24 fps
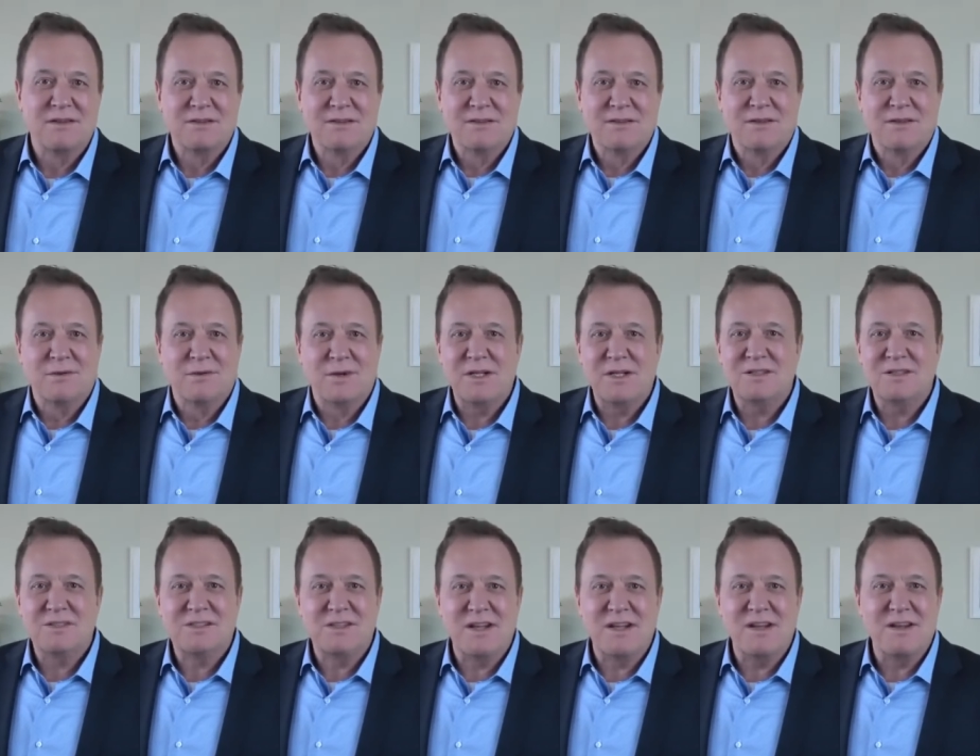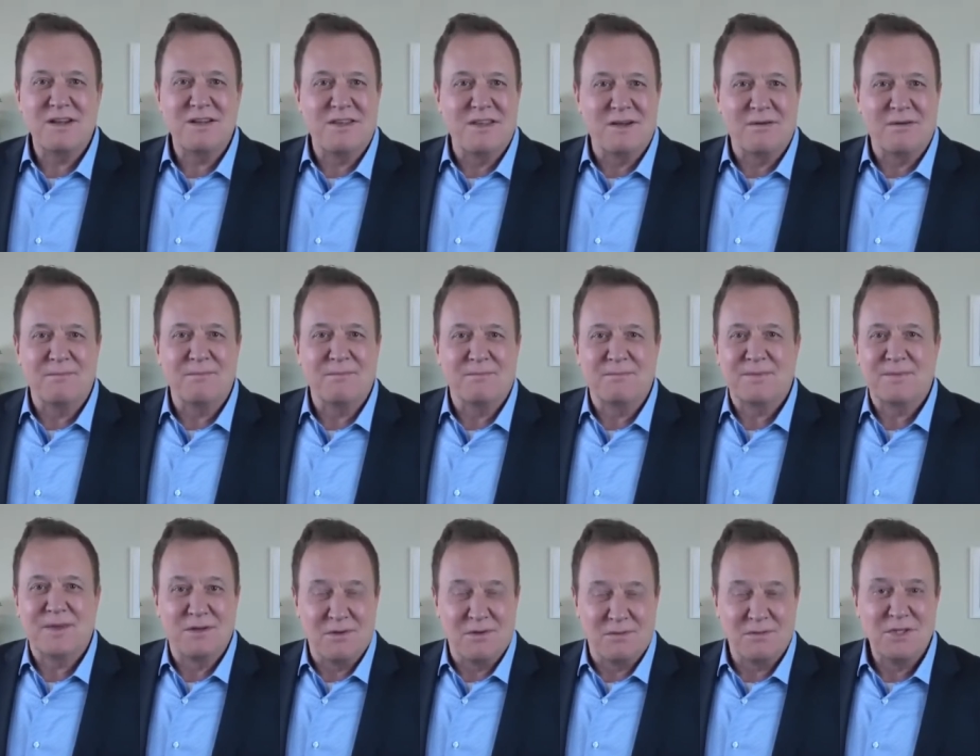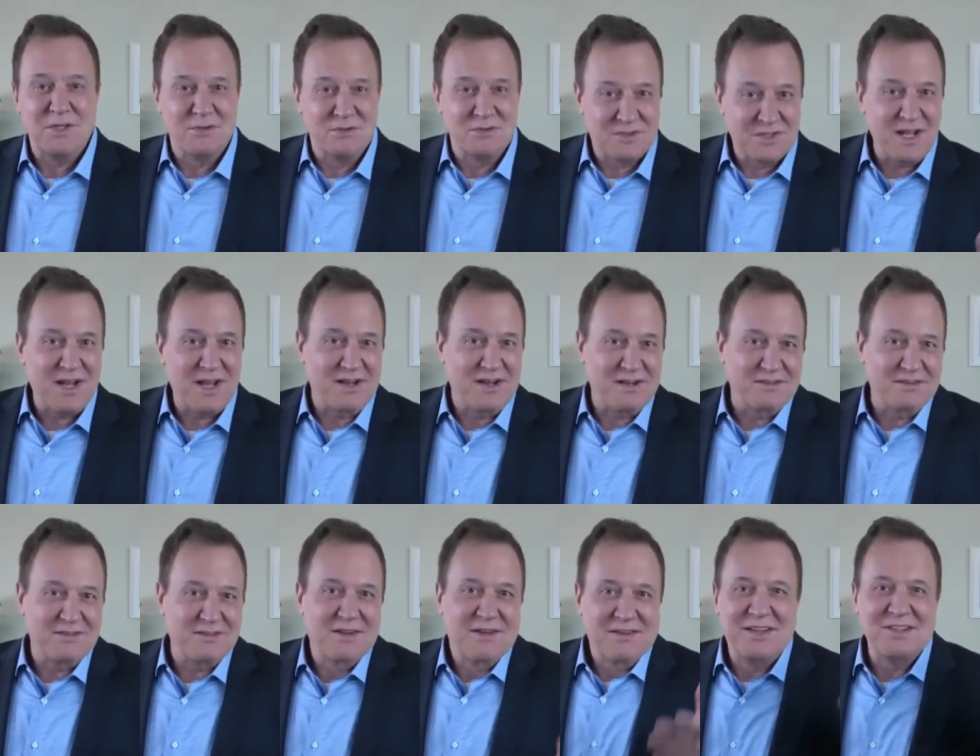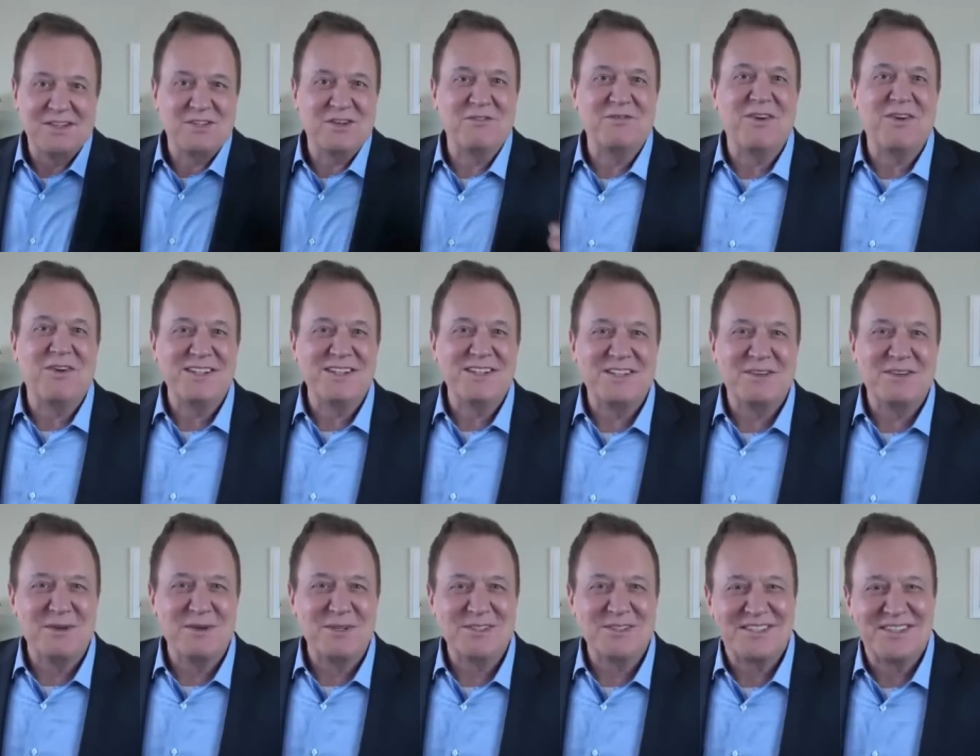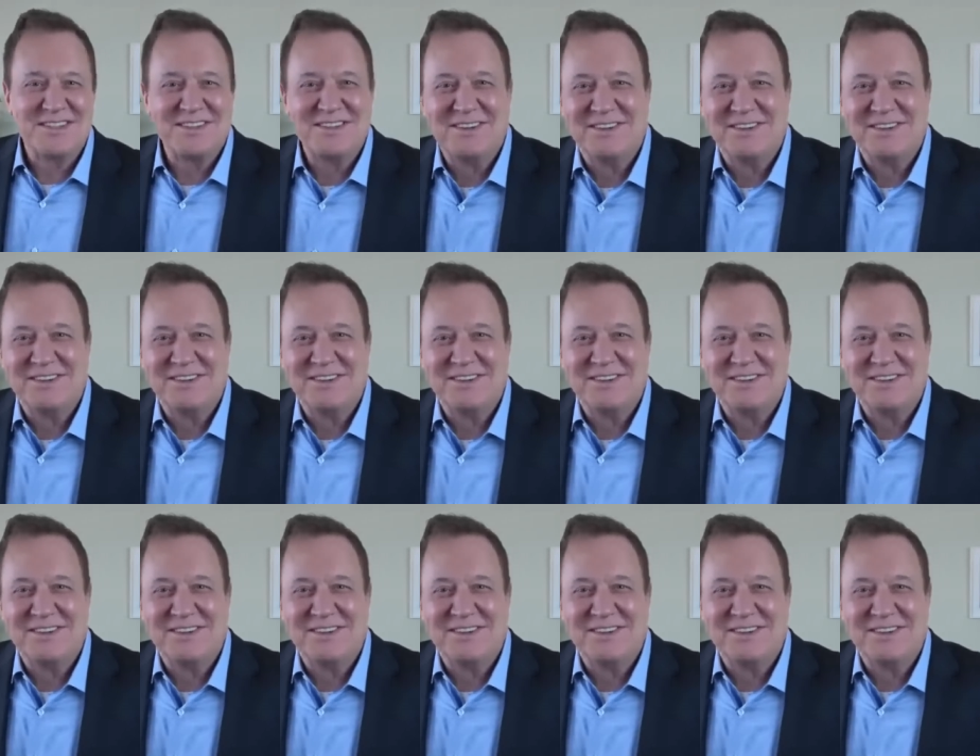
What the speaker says: What do you say to them? I mean, you said it. They should find something else to do.